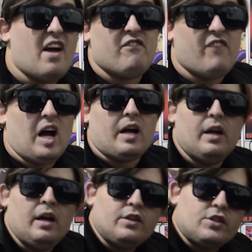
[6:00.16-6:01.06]
the fuck?
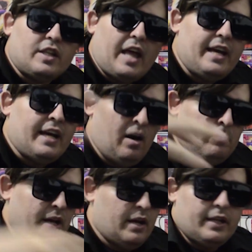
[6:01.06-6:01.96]
So they come
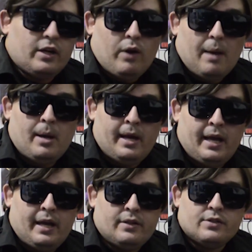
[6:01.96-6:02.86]
down and they grab our
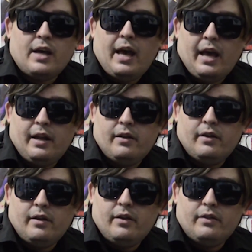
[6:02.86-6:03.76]
hands and
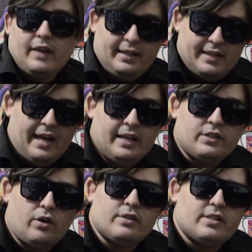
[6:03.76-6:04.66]
they take us
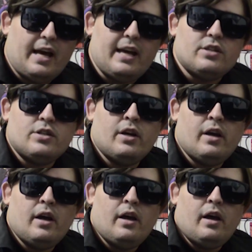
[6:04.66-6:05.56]
on stage
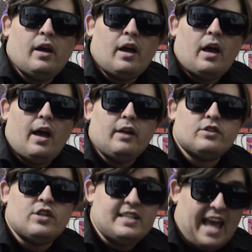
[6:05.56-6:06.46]

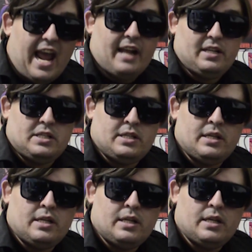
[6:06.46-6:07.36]
to dance.
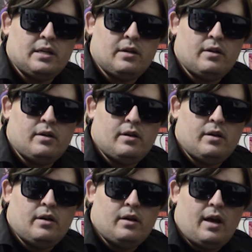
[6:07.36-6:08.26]

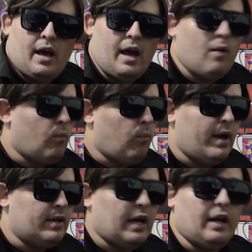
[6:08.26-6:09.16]
And
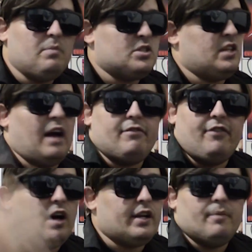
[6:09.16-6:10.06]
I'm just like,
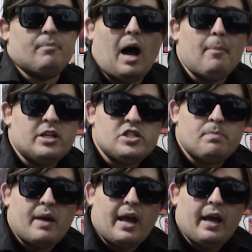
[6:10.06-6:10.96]
fuck it. I'm in
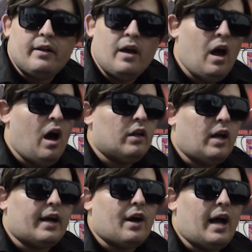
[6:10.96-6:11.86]
Japan.
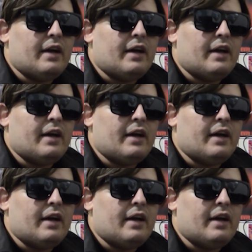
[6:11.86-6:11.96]
Like,